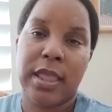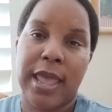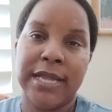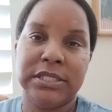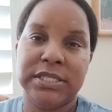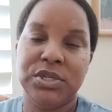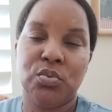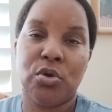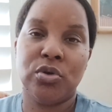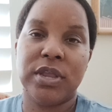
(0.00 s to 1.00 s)
at Disney
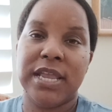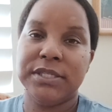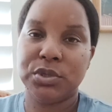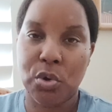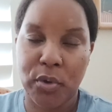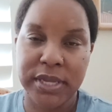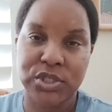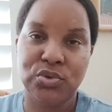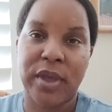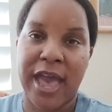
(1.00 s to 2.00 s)
World is going
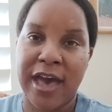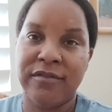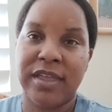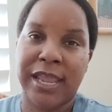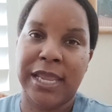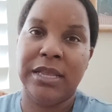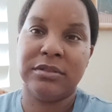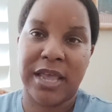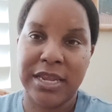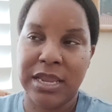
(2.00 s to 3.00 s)
to have a
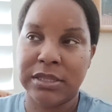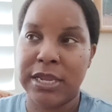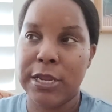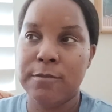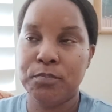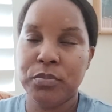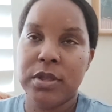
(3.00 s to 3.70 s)
lightning lane.